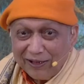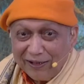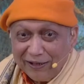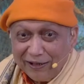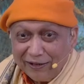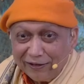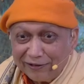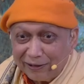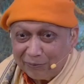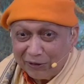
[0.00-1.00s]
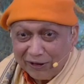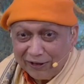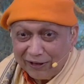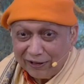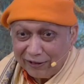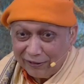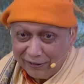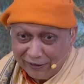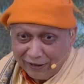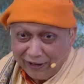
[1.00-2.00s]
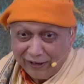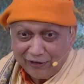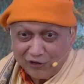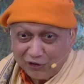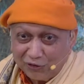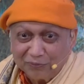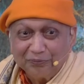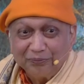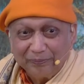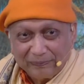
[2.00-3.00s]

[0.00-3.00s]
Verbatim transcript: But then there is something that is nature.